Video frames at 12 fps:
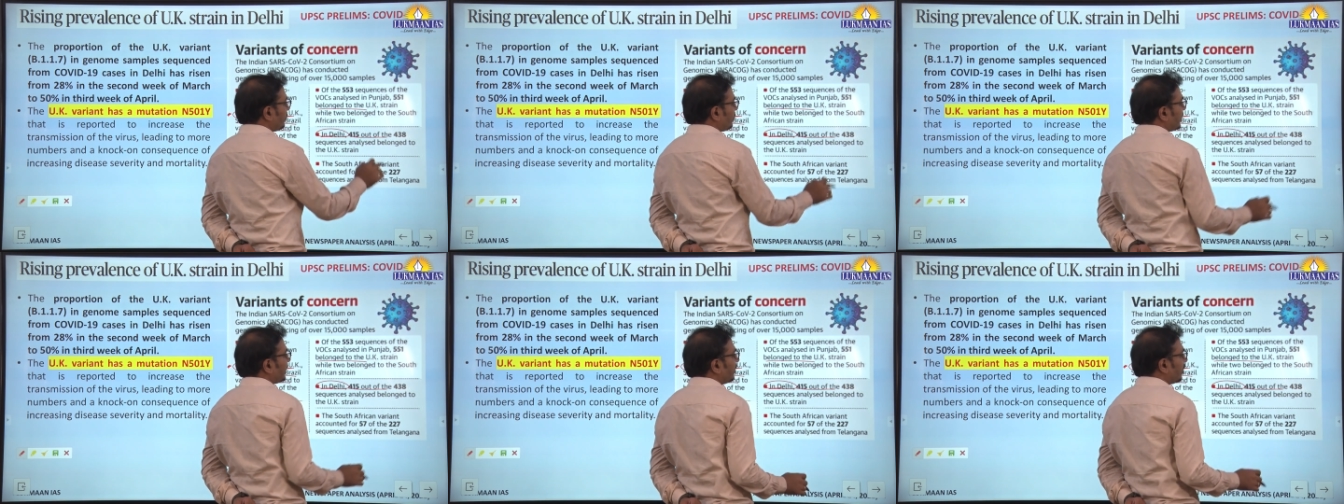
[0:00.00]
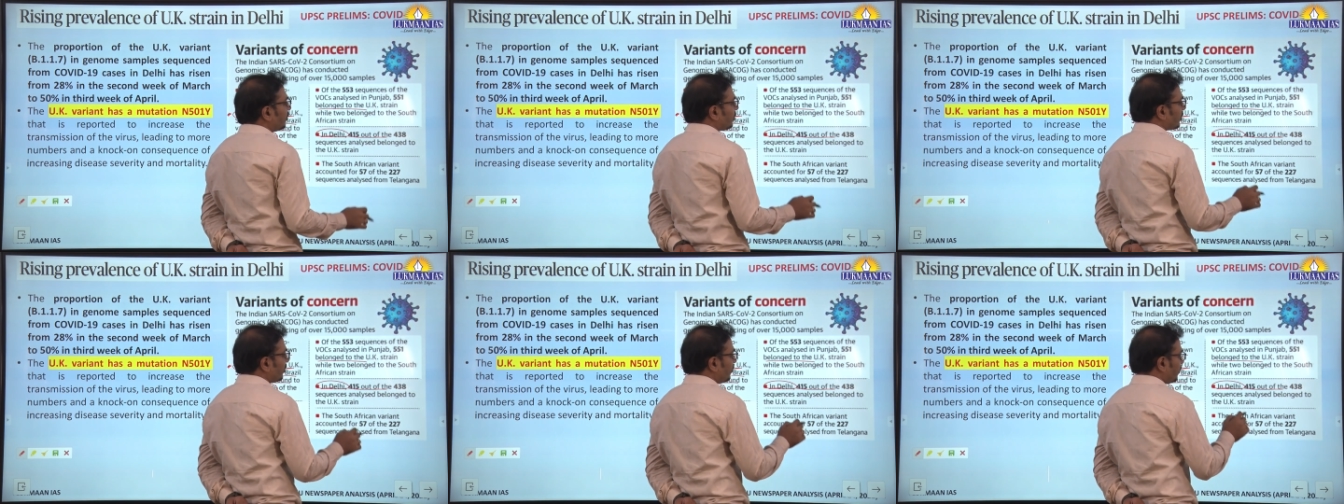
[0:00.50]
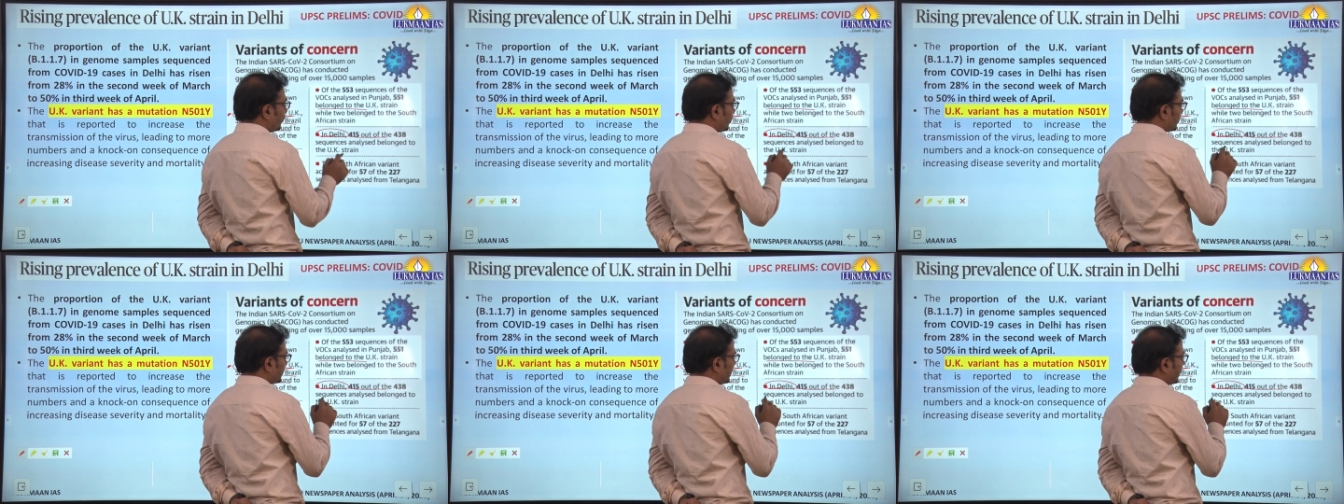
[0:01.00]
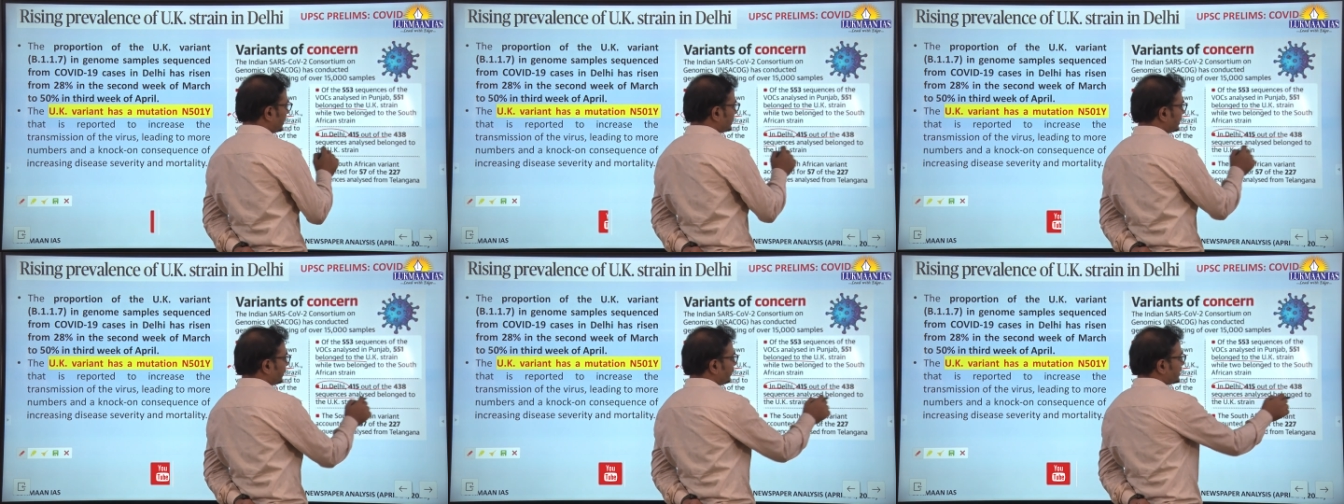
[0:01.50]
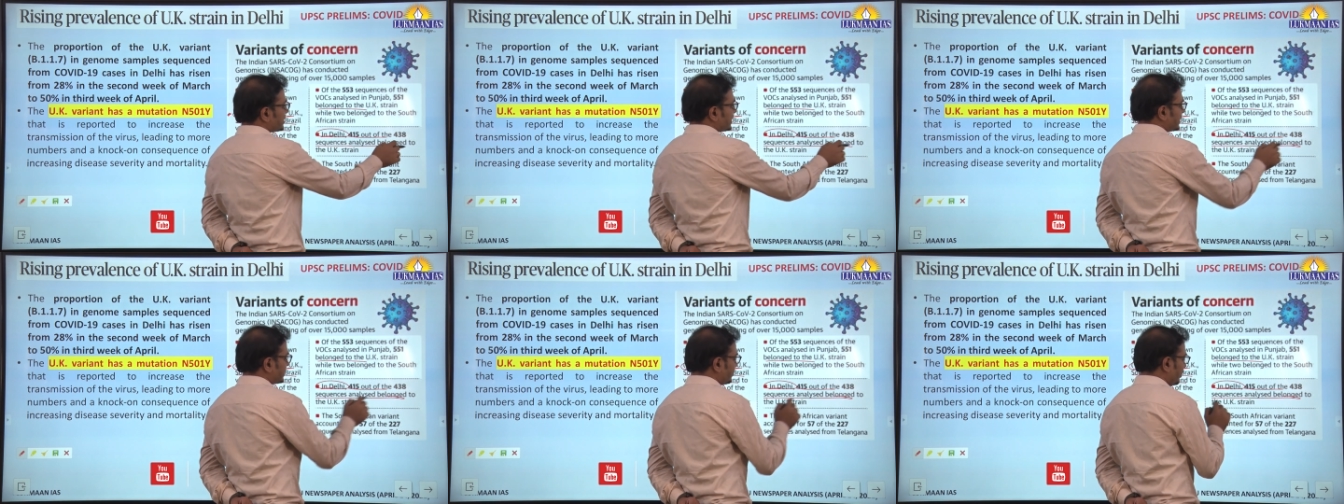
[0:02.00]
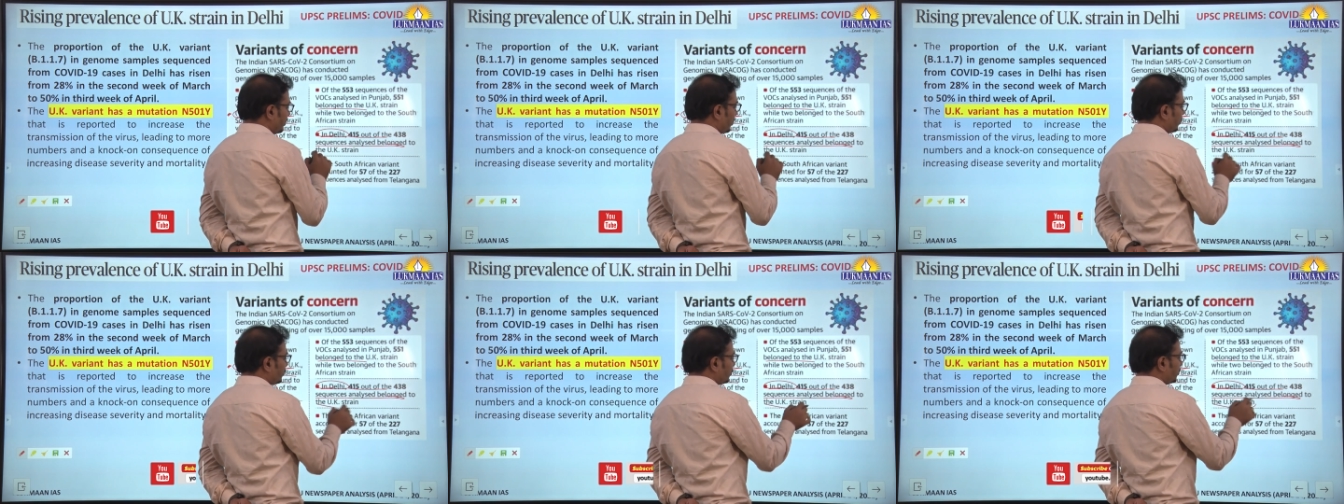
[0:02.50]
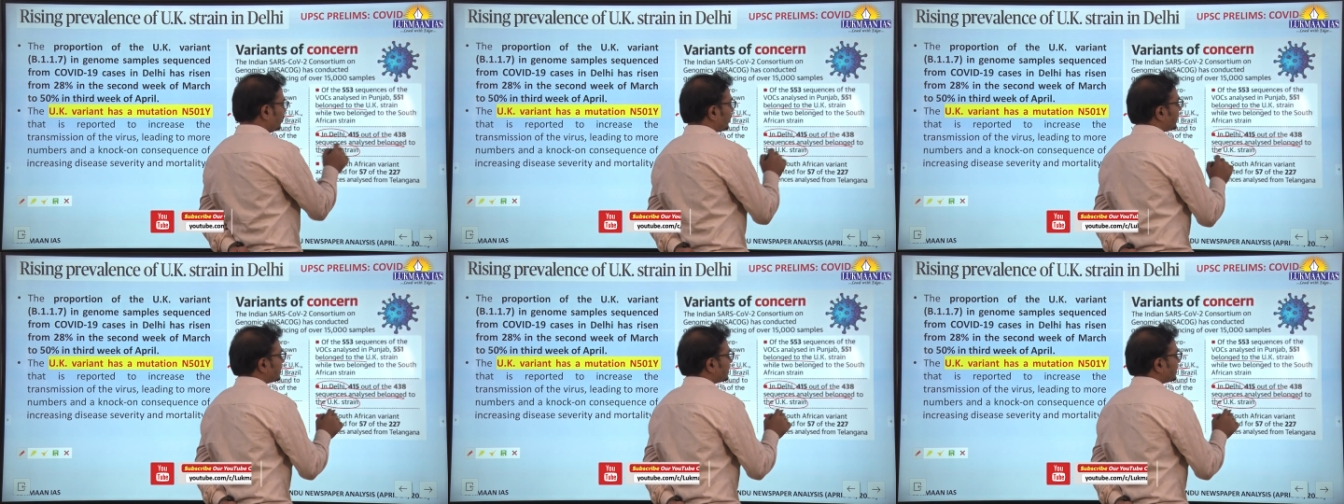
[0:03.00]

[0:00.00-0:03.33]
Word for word: five out of four thirty-eight sequences belong to U K